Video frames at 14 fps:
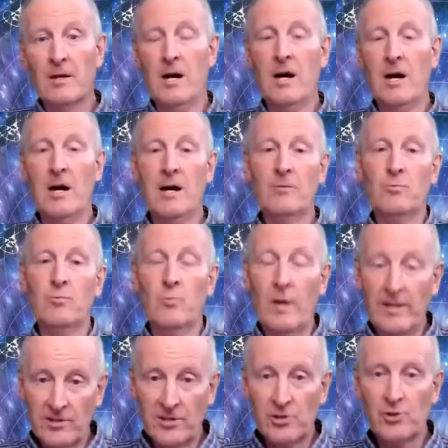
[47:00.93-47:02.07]
I
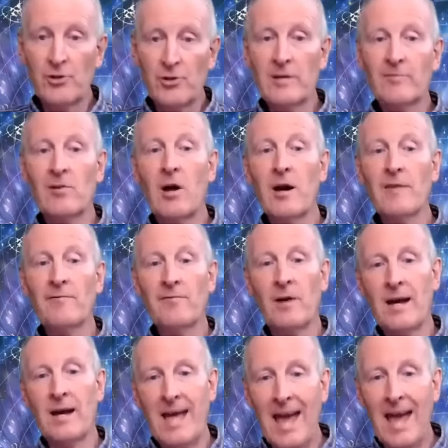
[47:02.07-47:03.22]
went to the tree of life.
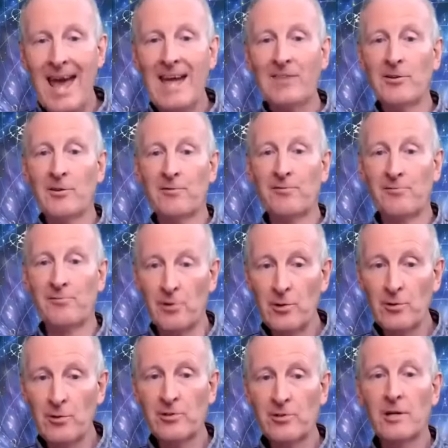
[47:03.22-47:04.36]
I ate the
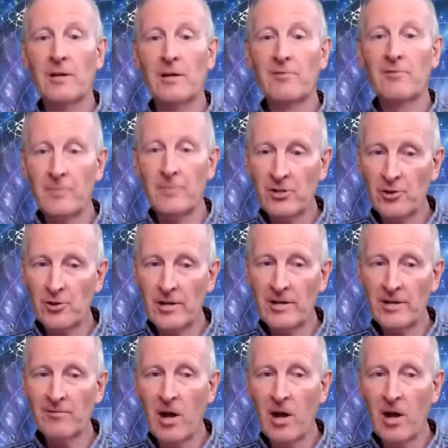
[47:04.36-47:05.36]
fruit from the tree of